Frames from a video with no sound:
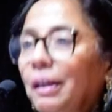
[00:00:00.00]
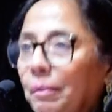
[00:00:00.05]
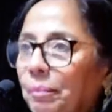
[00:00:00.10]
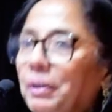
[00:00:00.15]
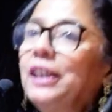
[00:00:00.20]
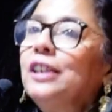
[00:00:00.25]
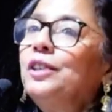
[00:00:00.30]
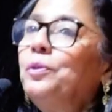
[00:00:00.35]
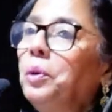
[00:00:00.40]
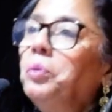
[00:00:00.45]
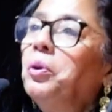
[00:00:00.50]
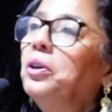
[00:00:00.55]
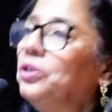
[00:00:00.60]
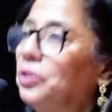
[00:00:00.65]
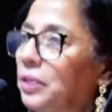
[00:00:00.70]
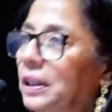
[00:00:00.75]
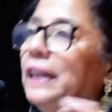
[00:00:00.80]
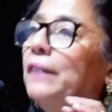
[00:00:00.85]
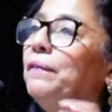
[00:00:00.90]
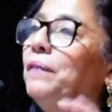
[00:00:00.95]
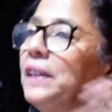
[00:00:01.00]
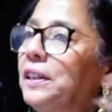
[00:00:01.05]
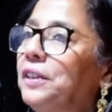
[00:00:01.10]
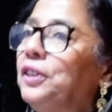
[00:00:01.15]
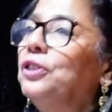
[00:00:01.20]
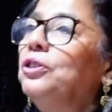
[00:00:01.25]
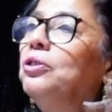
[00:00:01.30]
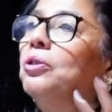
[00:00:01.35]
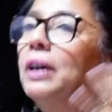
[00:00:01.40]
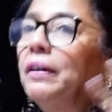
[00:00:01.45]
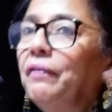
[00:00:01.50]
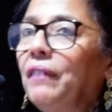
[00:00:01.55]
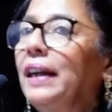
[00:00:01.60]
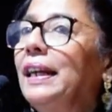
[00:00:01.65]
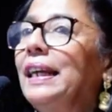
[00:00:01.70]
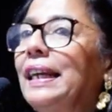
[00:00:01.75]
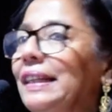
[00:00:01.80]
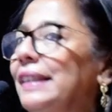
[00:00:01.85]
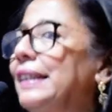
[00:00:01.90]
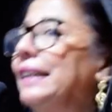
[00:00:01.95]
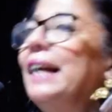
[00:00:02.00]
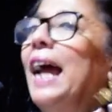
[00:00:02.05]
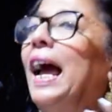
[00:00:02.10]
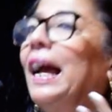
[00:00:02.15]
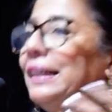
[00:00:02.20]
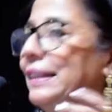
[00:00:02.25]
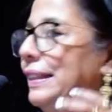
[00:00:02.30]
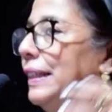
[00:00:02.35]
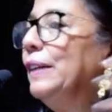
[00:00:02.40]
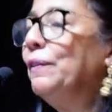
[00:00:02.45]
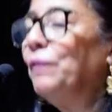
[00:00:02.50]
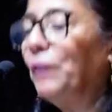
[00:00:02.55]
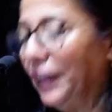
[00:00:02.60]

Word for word: because we want to give it, you know, a very interactive